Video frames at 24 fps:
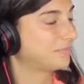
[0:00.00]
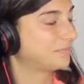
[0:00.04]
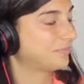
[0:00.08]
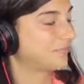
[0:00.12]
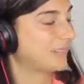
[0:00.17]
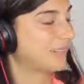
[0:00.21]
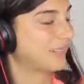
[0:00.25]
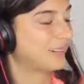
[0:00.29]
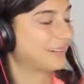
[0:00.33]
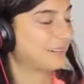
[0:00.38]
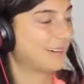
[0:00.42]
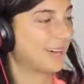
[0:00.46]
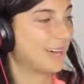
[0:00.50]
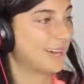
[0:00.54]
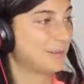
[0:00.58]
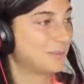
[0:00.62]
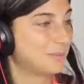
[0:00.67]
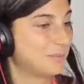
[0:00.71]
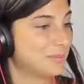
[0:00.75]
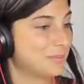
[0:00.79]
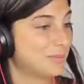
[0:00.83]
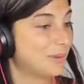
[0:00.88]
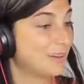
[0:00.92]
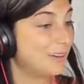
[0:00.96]
And
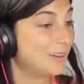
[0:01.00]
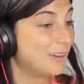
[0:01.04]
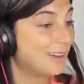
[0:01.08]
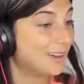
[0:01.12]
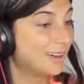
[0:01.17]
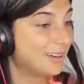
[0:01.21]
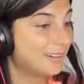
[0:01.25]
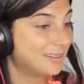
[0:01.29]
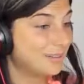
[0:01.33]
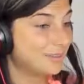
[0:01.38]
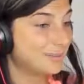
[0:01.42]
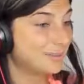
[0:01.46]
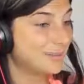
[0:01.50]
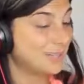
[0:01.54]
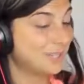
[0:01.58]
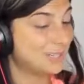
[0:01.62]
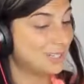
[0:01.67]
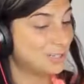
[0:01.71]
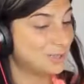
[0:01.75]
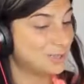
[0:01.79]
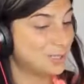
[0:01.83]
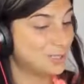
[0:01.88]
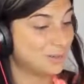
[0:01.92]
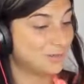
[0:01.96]
I made
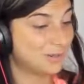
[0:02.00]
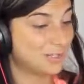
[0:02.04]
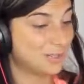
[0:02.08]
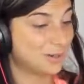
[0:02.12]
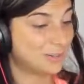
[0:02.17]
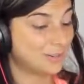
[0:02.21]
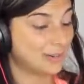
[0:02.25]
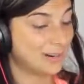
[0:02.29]
a YouTube video